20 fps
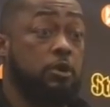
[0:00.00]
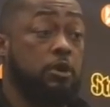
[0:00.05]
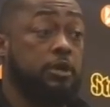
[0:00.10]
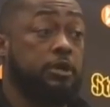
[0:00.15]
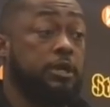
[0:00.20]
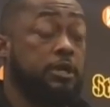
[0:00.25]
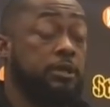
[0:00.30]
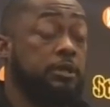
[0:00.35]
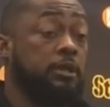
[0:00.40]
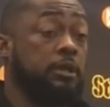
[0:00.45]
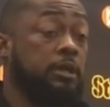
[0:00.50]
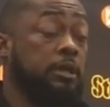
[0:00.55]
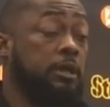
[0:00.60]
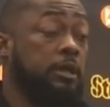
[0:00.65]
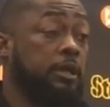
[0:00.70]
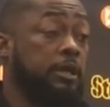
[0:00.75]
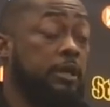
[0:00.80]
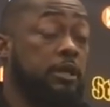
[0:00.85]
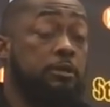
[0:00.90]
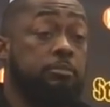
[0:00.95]
working,
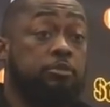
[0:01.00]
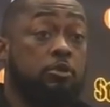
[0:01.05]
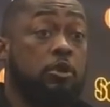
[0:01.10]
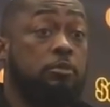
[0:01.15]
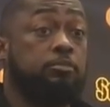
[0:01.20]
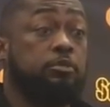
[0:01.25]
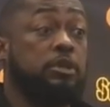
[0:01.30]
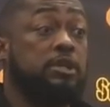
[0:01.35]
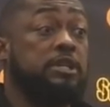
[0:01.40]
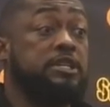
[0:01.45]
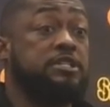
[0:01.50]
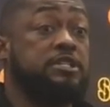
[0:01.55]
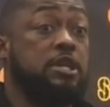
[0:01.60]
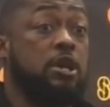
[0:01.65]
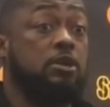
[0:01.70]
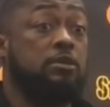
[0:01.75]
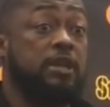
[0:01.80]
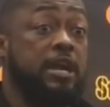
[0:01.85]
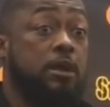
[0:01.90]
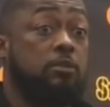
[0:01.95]
and appropriately so.